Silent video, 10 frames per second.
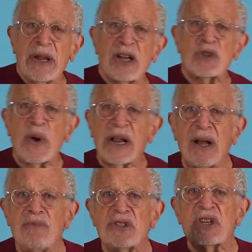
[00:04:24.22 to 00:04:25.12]
Because when it
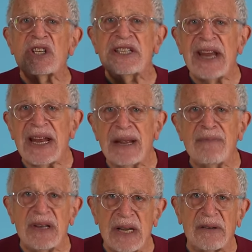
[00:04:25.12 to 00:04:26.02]
comes to
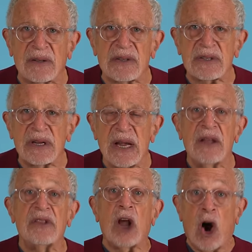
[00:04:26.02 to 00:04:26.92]
stadium deals,
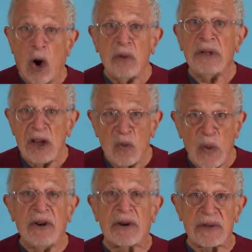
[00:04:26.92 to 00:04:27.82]
the only
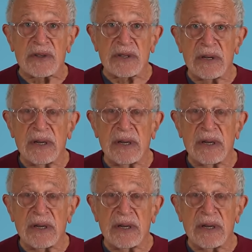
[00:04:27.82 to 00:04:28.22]
winners